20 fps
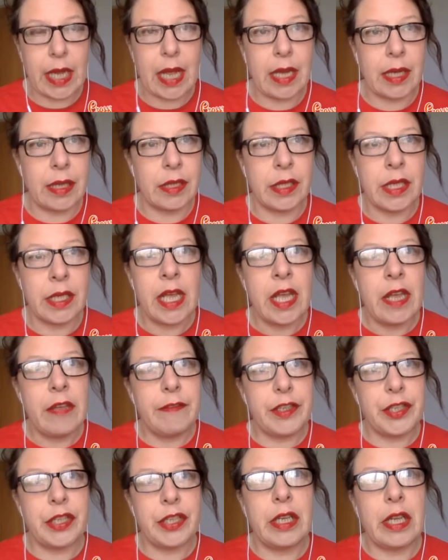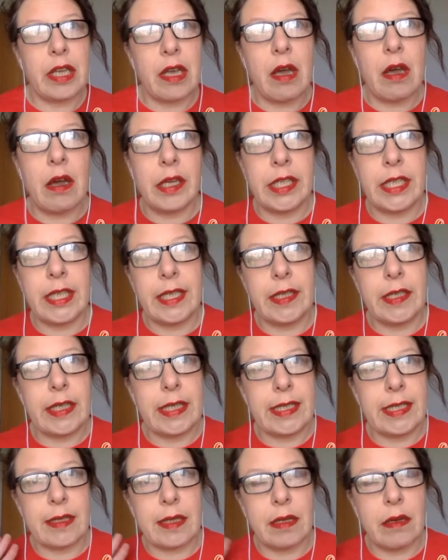And Vishen Lakhani
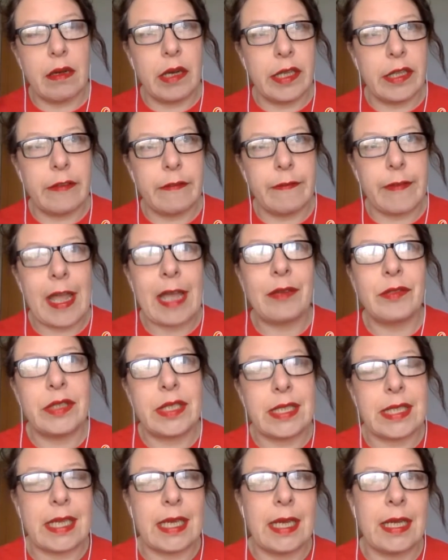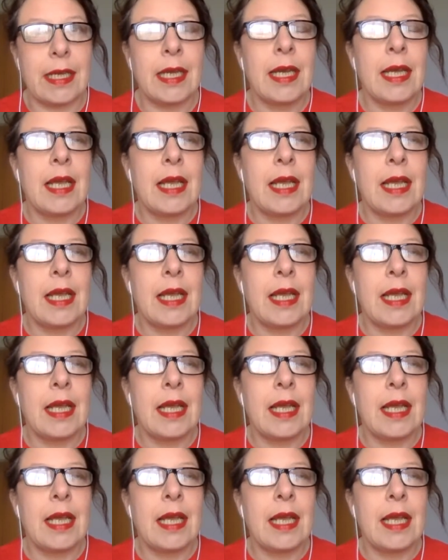is the guy that founded it,